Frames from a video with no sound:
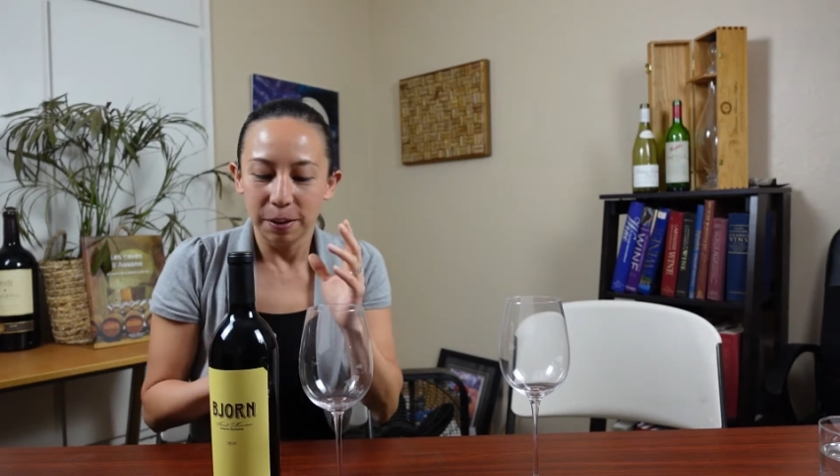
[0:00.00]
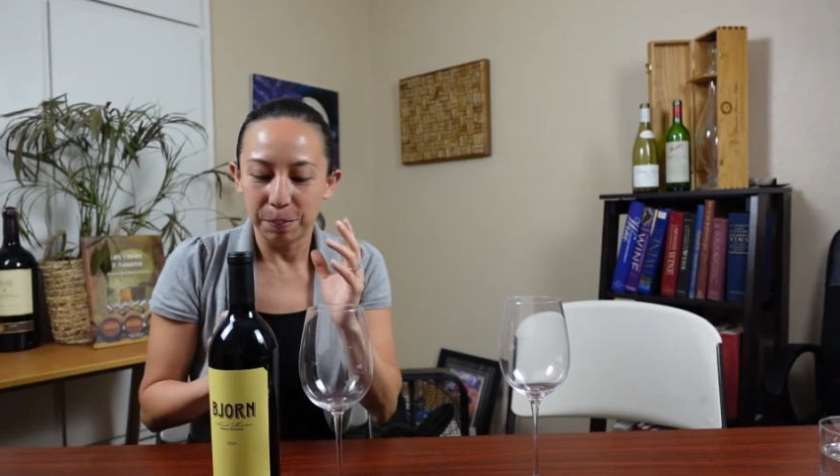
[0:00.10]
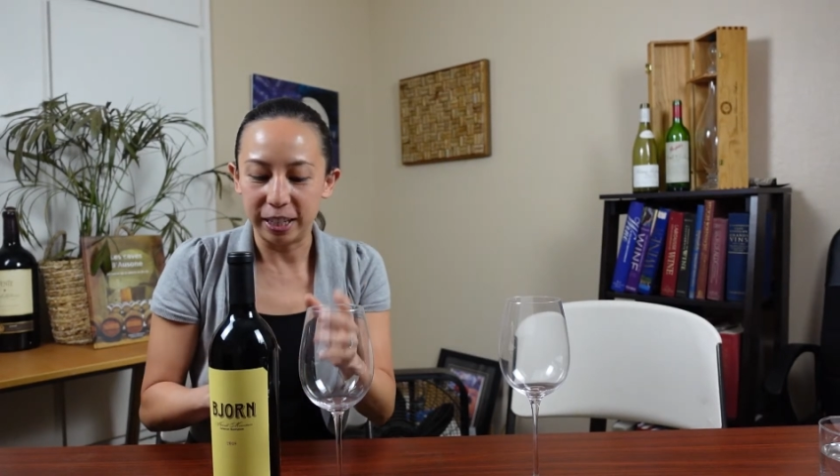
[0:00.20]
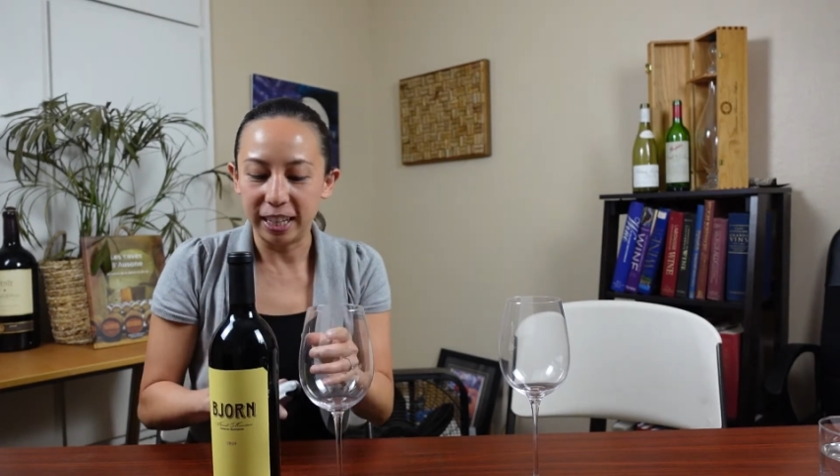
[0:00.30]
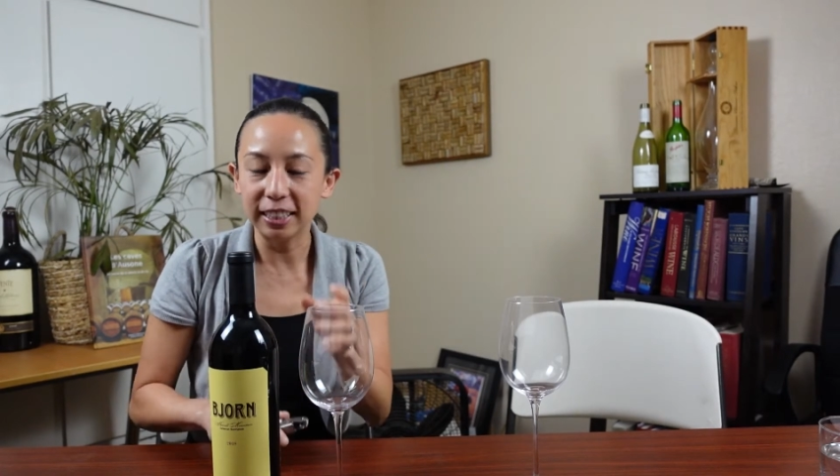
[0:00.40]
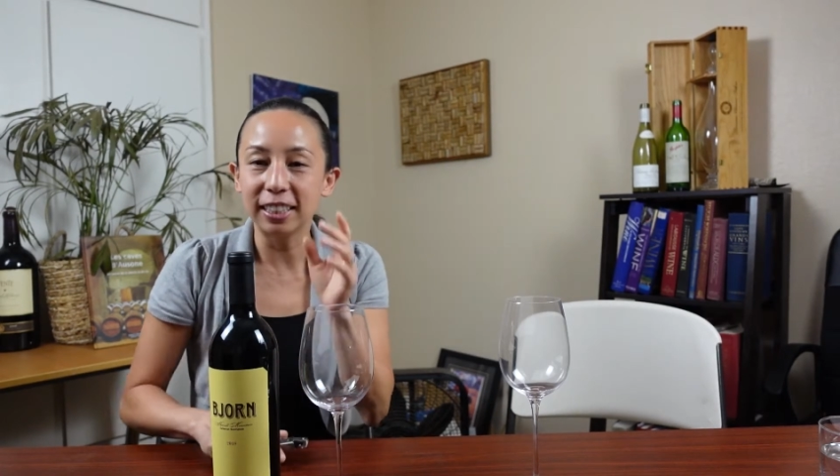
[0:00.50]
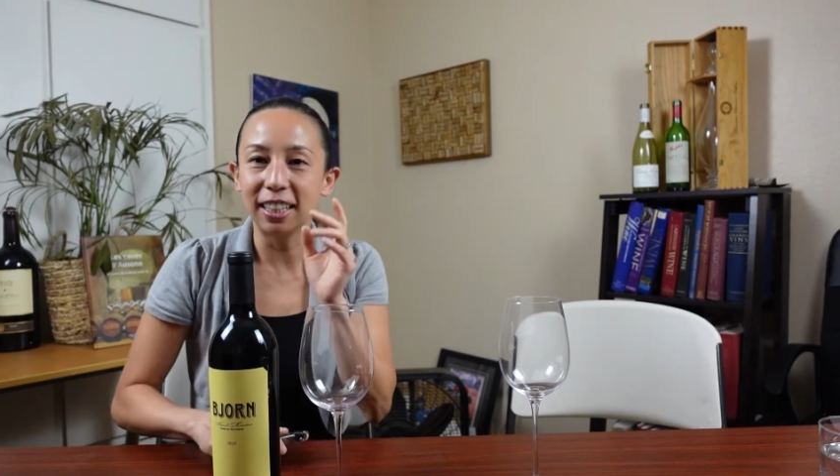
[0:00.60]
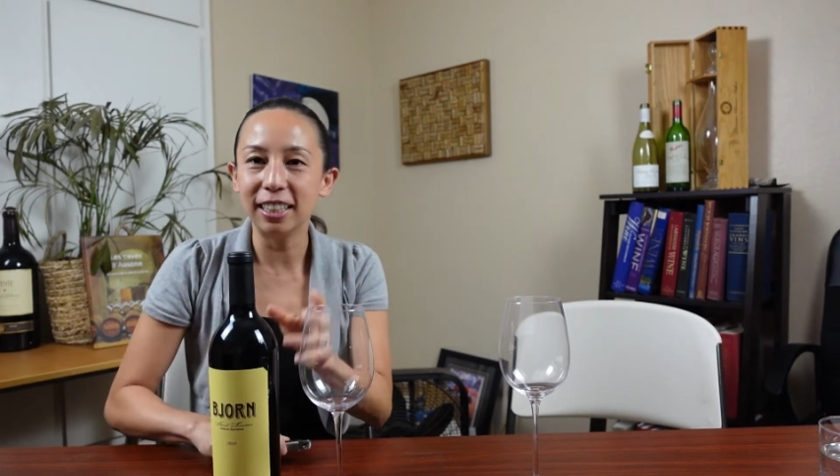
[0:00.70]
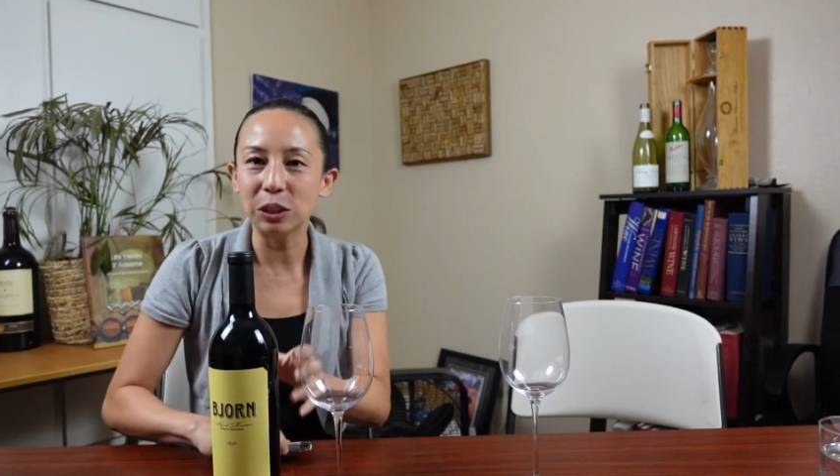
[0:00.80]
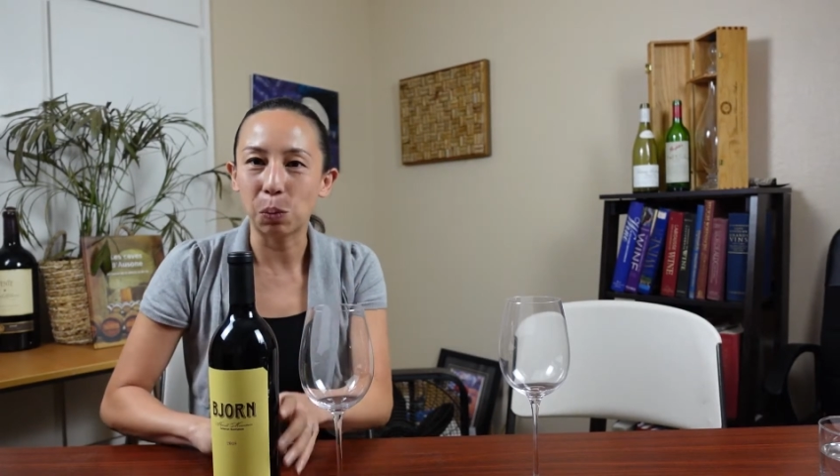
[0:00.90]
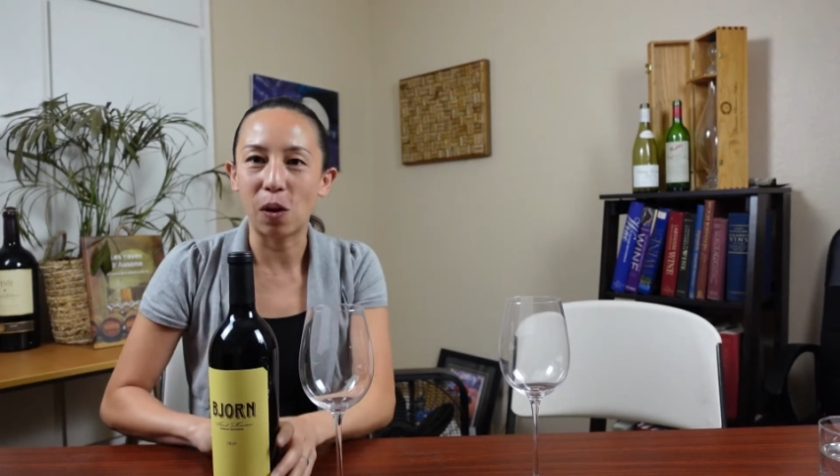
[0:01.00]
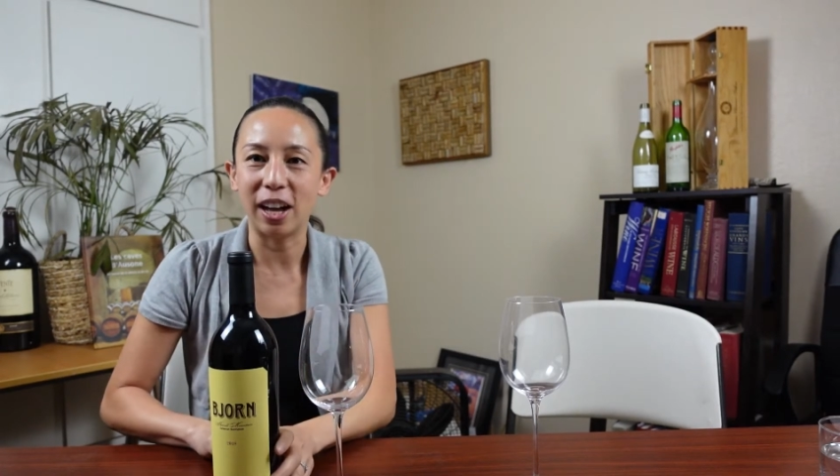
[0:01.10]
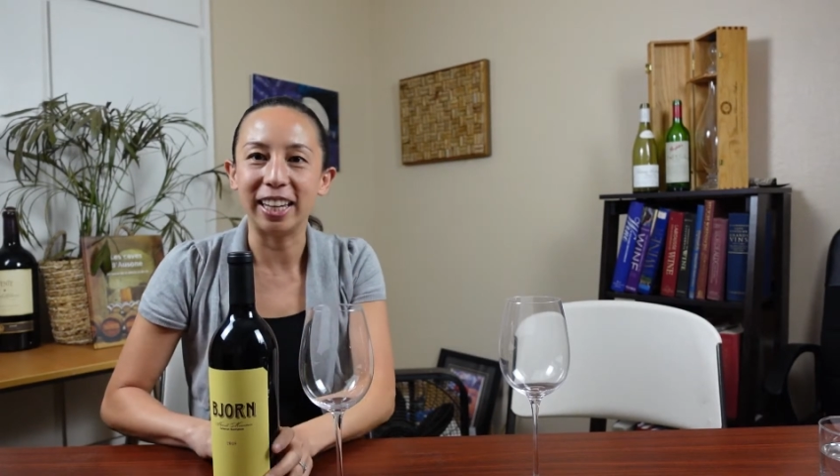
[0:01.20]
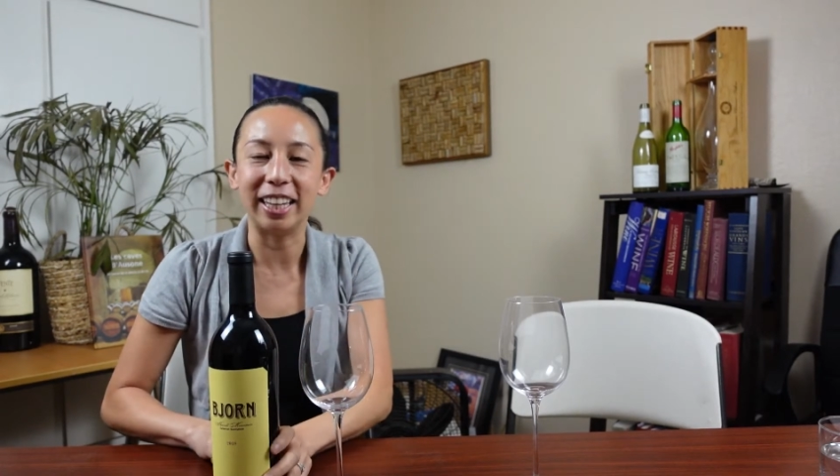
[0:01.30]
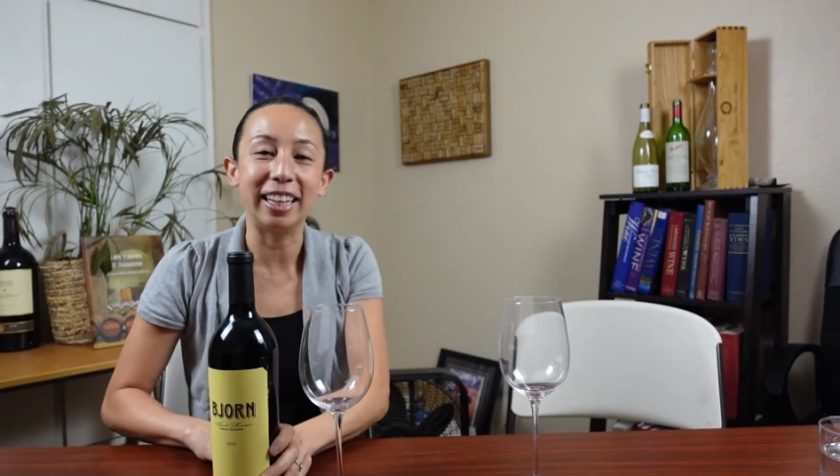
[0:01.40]
because this
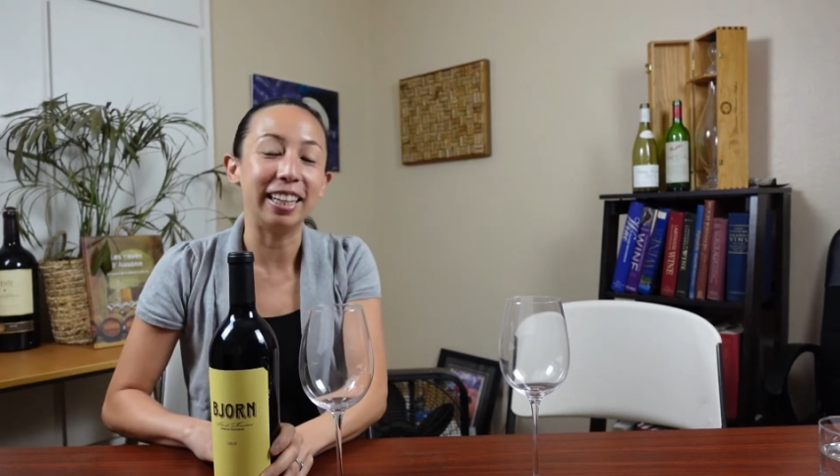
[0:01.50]
wine,